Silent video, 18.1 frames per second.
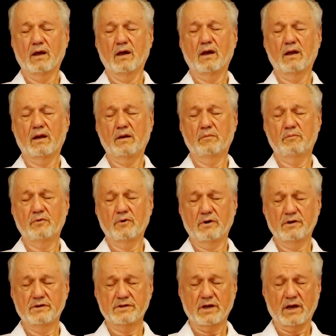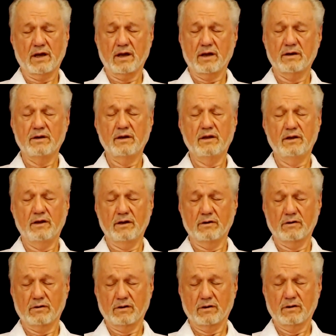and he put his hand
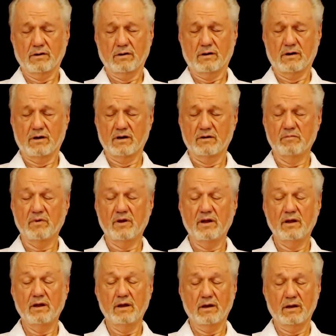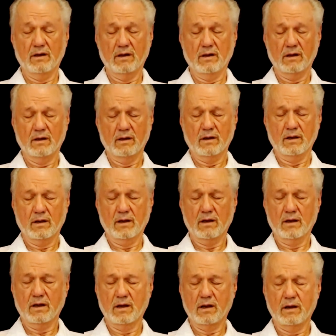here on me,
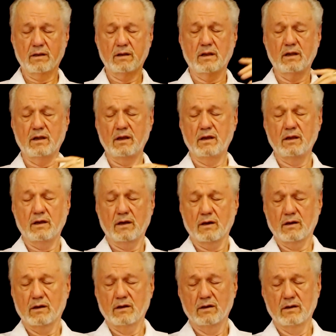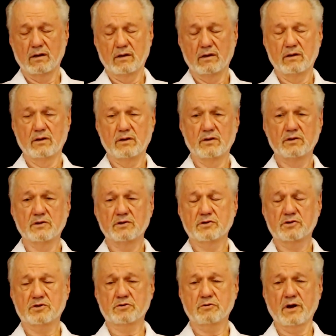and the
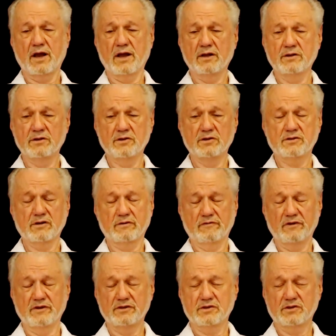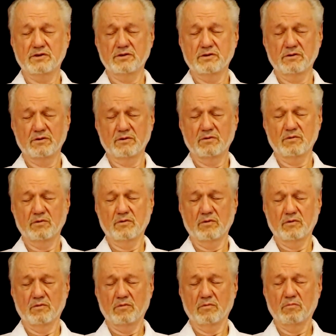strands of his
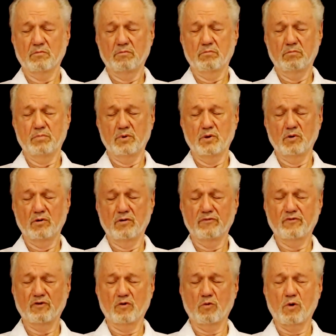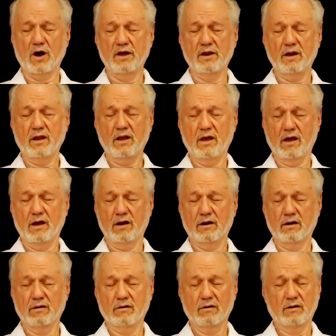beautiful white
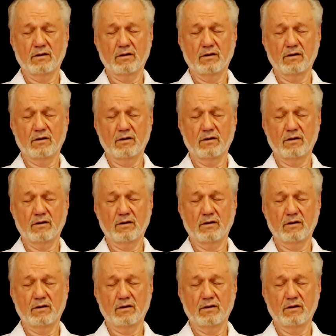hair